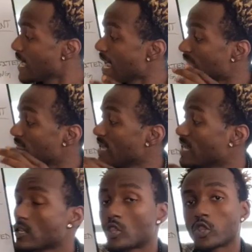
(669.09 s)
and
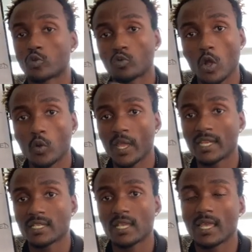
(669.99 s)
then throw
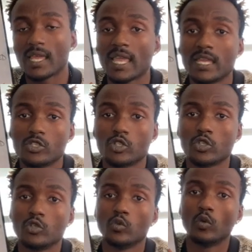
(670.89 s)
it
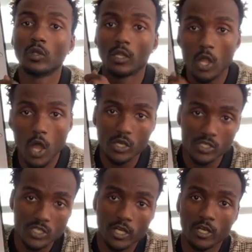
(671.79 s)
into
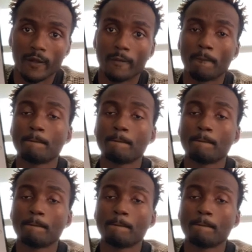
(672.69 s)
long-term